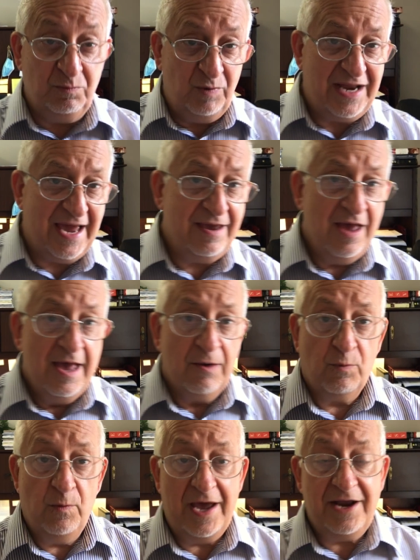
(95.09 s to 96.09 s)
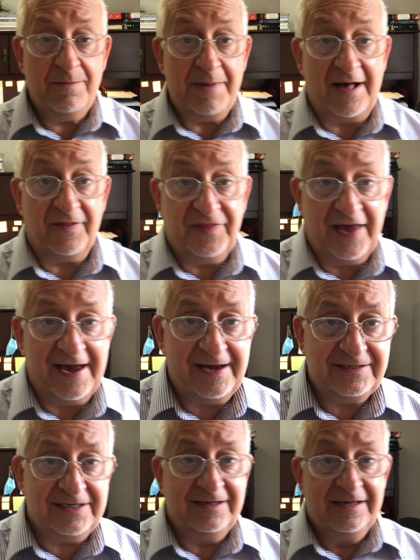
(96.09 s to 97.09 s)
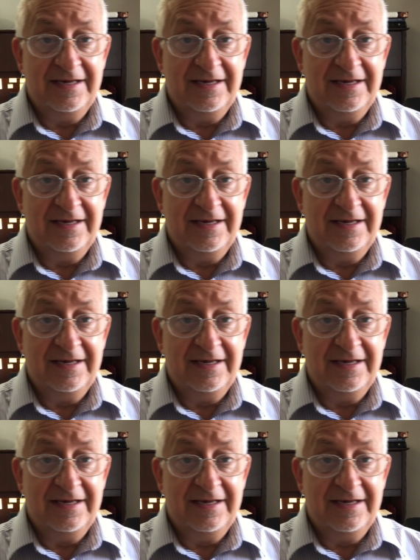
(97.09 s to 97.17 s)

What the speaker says: And when I read about that